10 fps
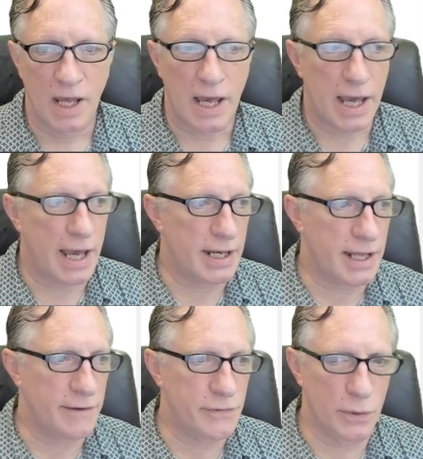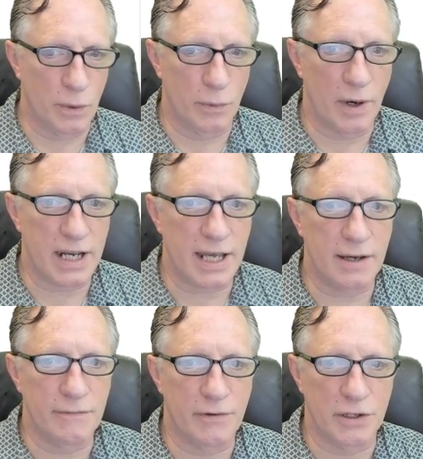And if you were
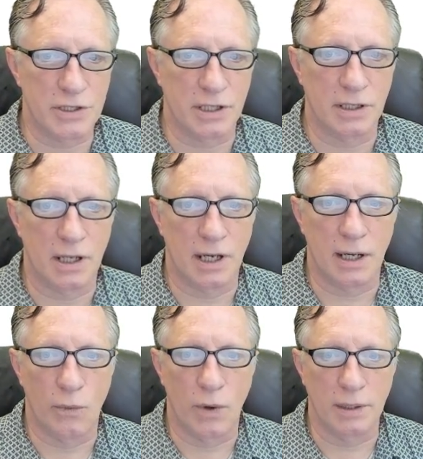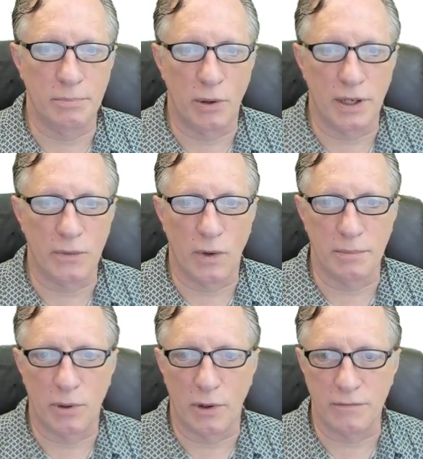running version 1.1.4
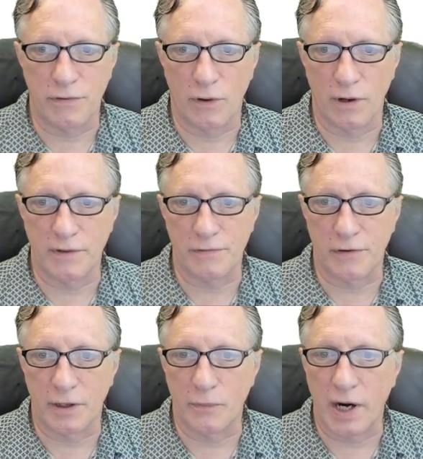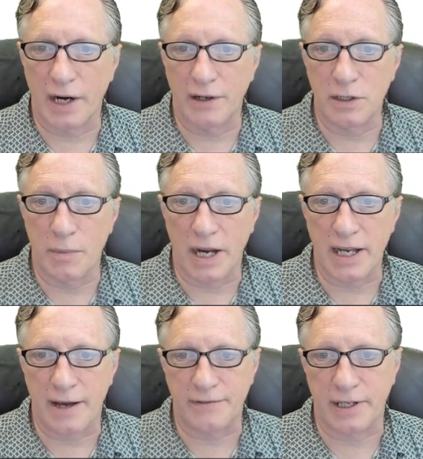uh, of the firmware, you might
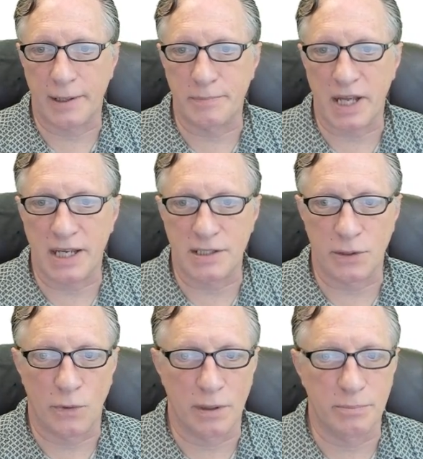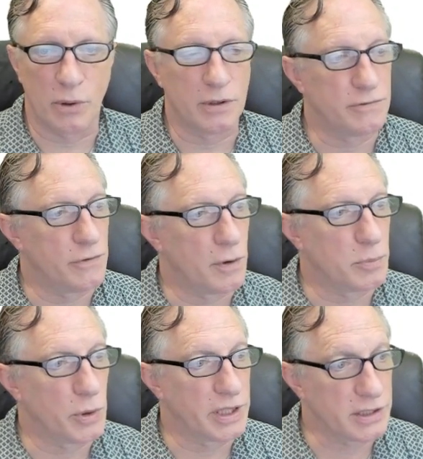have to update to
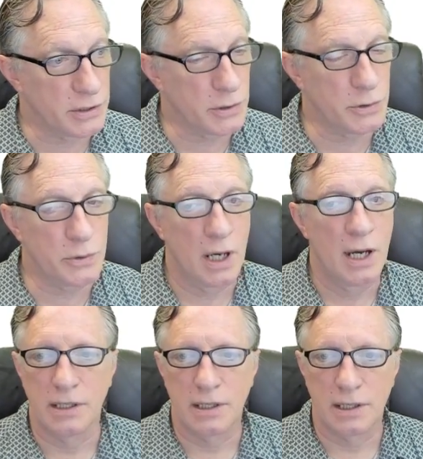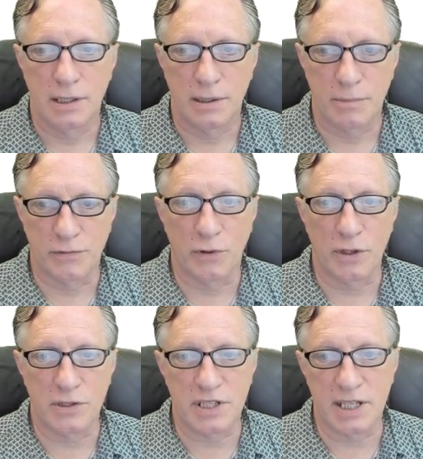1.4.2 before
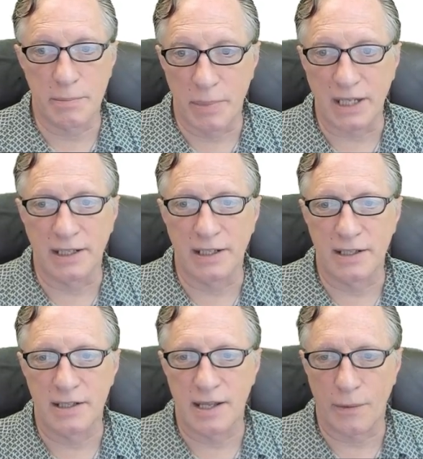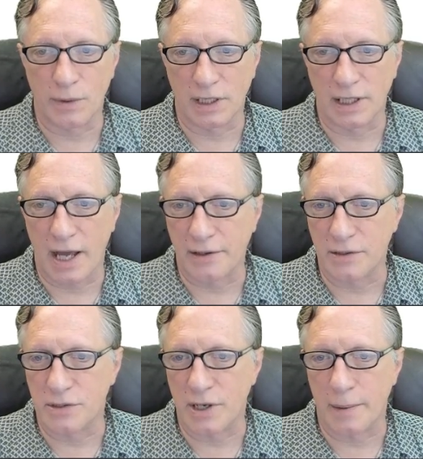you see the button that will allow
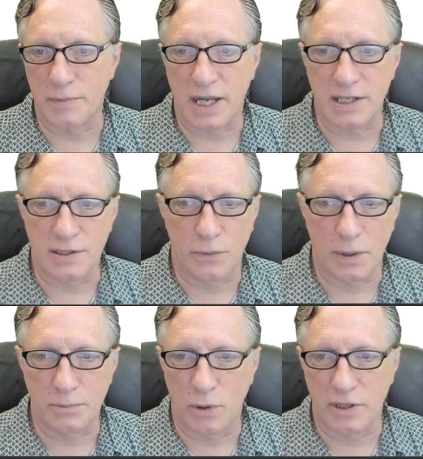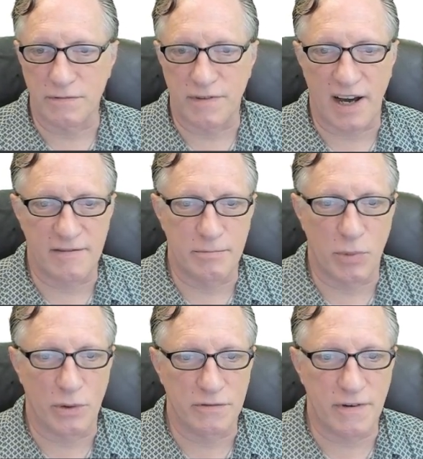you to update to
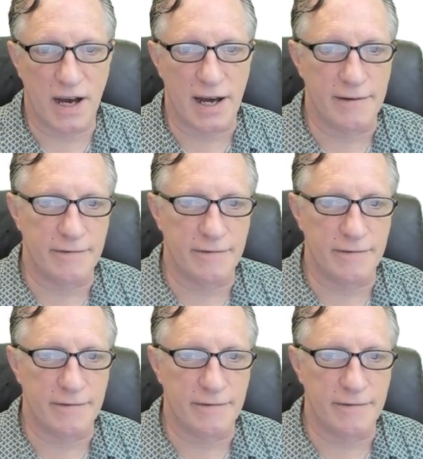1.5.5.